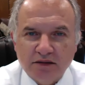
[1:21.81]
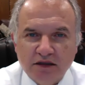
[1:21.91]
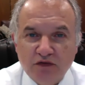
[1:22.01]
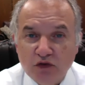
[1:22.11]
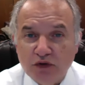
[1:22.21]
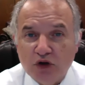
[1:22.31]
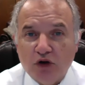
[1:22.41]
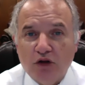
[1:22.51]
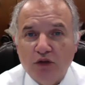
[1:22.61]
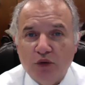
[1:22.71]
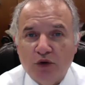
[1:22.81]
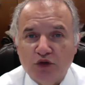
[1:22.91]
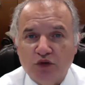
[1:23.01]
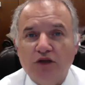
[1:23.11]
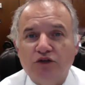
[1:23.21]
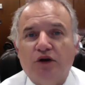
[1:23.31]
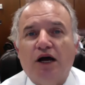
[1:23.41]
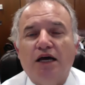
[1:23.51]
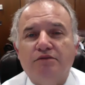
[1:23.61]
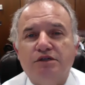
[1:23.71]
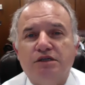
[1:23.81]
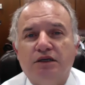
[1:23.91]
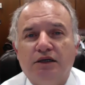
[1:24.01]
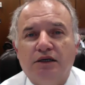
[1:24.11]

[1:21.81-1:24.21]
If you recall, there were 12 tribes